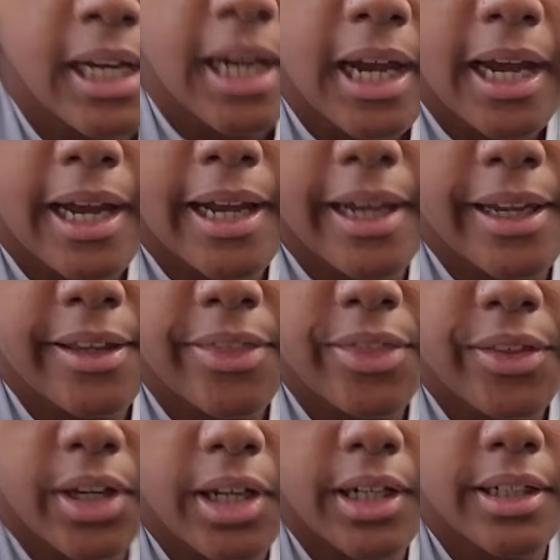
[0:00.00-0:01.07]
I
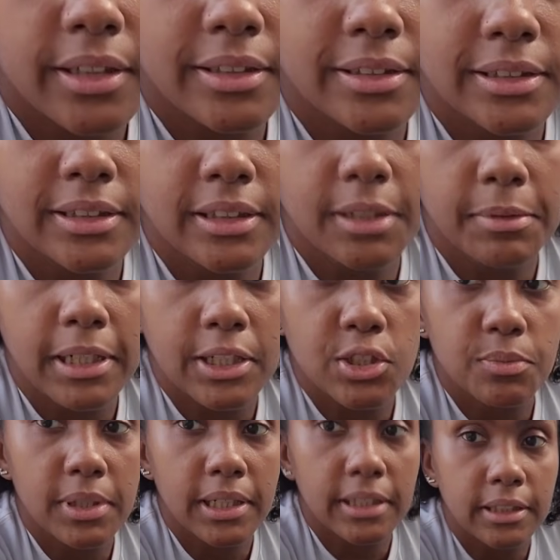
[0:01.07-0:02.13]
thought, ooh, let me get you
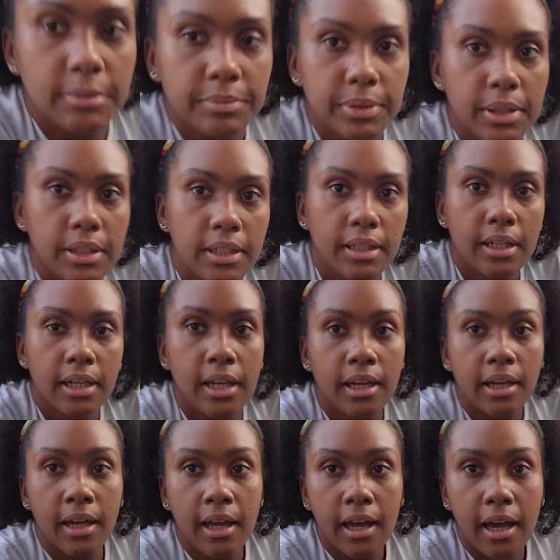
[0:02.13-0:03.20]
back up.
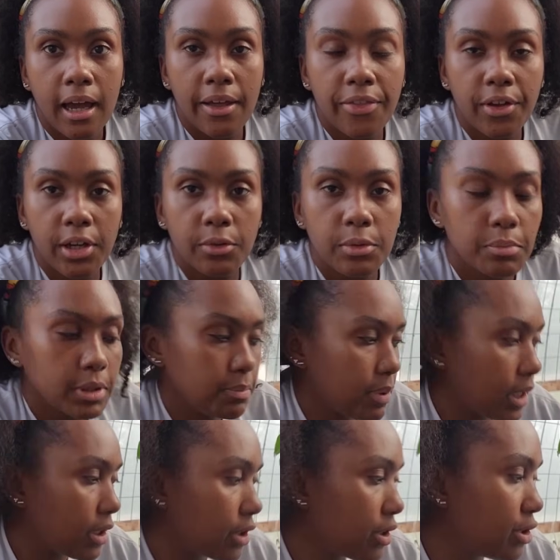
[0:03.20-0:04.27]
I thought it would be
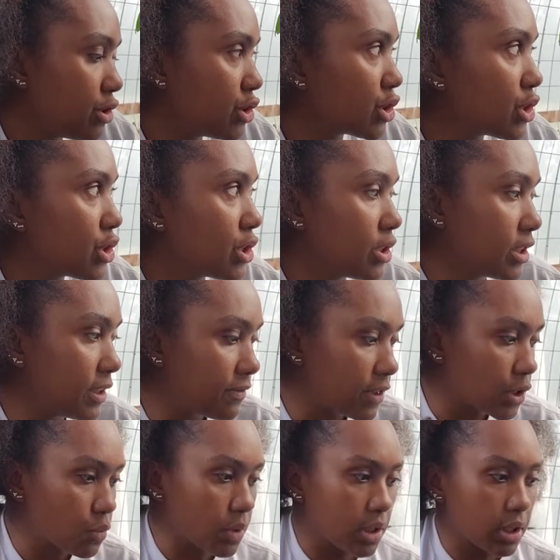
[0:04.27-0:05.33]
better just to leave
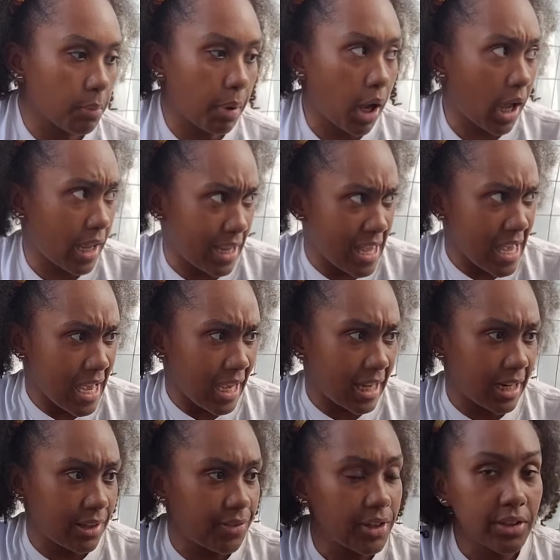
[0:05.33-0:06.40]
this one in the pot, and
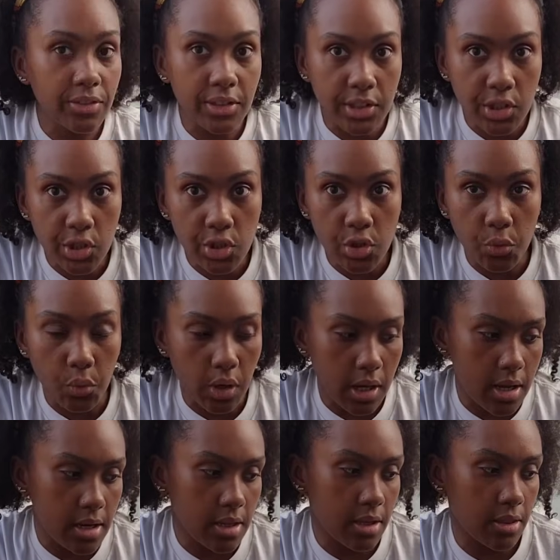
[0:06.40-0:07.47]
I think this is the
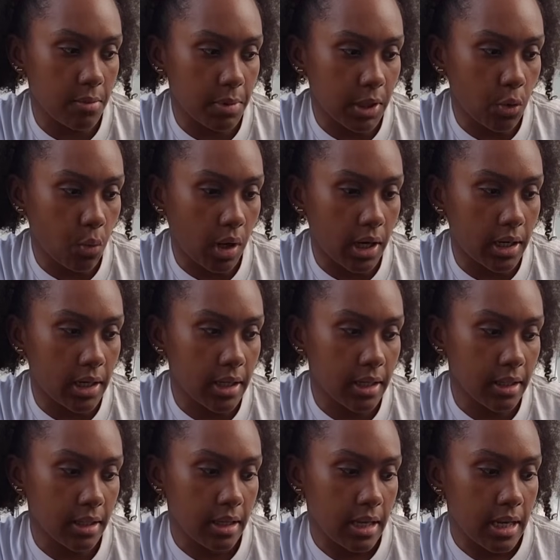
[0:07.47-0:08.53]
one, the big one,
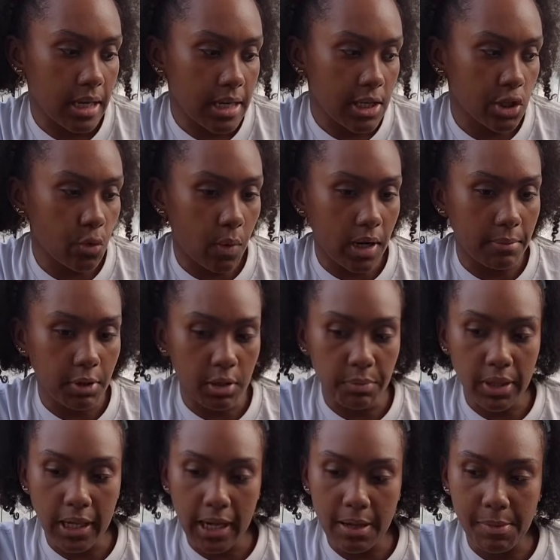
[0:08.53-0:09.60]
is the one I'm going to
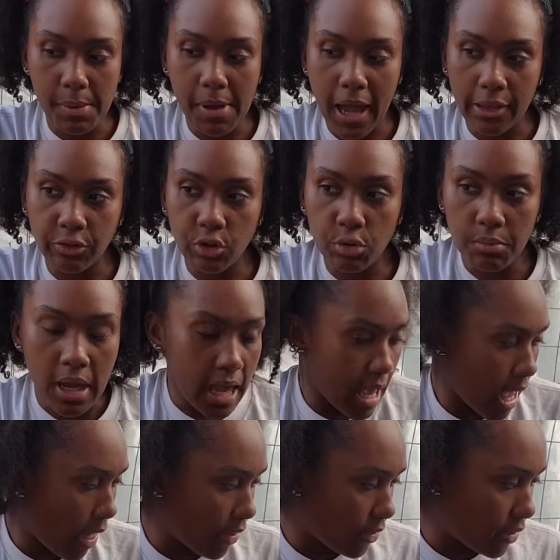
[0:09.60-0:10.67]
plant in my bathroom,
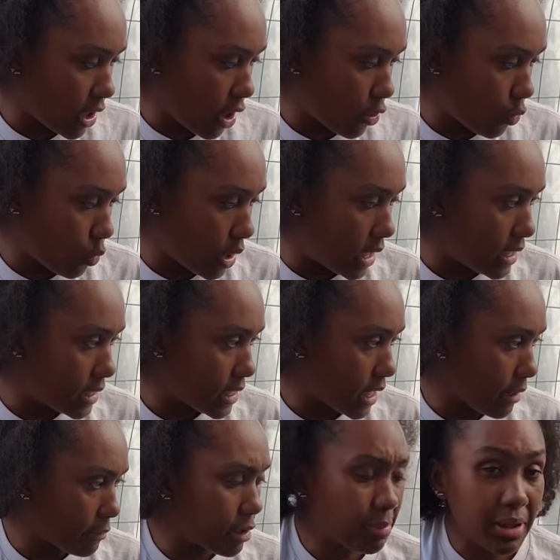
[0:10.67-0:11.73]
and then the other ones
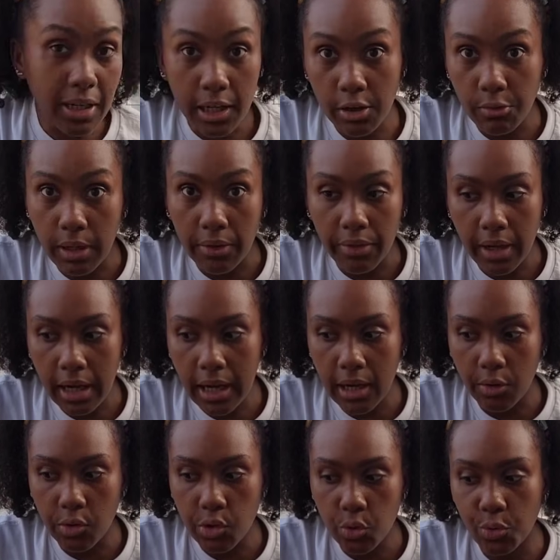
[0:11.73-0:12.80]
I'm going to plant around the
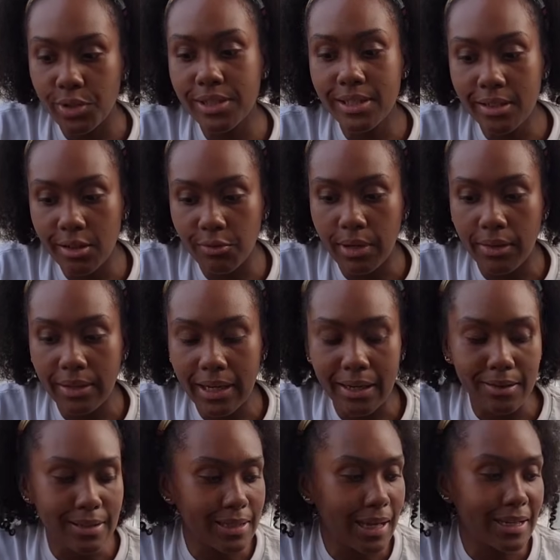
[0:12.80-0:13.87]
house, or sit around the
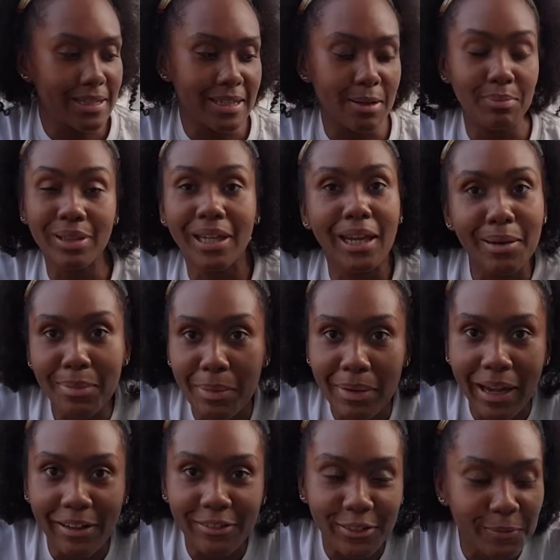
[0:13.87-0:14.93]
house. I didn't say plant in my
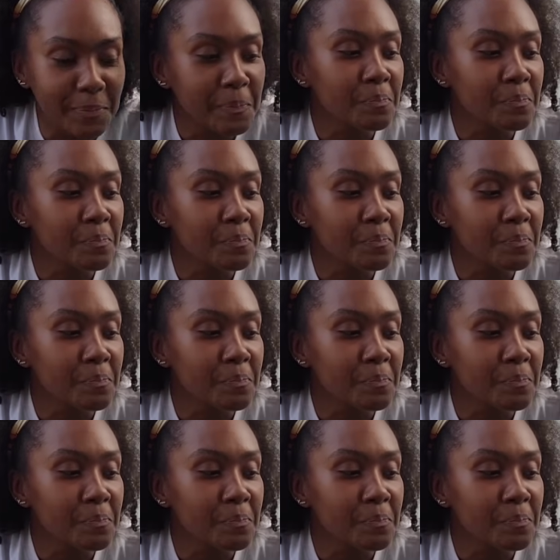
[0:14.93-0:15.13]
bathroom.